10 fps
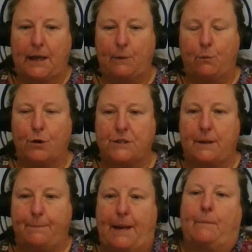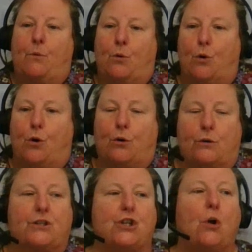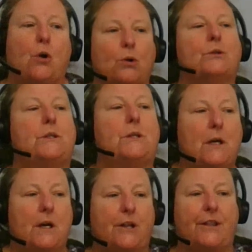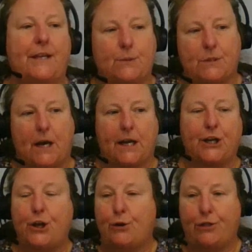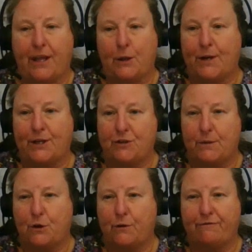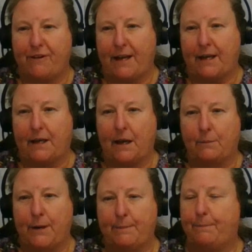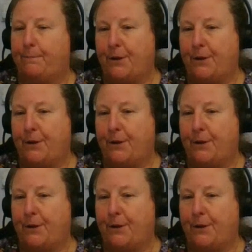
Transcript: It was a bit more sold that this was like a new thing that West Street was offering, and we